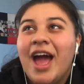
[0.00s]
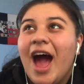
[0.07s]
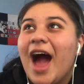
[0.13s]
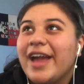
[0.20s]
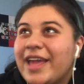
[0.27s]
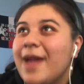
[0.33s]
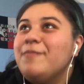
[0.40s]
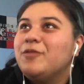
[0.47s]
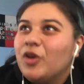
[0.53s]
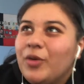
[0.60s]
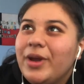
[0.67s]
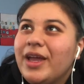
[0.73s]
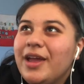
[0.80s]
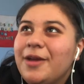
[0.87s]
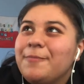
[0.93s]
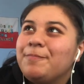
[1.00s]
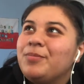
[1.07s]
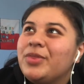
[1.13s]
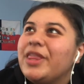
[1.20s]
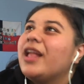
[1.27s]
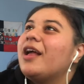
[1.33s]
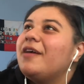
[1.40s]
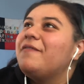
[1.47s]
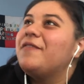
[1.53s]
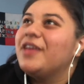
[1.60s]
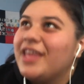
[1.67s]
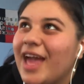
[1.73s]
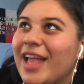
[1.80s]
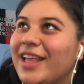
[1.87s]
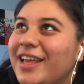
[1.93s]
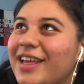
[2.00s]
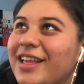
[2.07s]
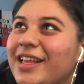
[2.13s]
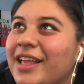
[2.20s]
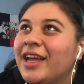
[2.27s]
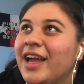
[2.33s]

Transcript: I keep doing it, then I forget it,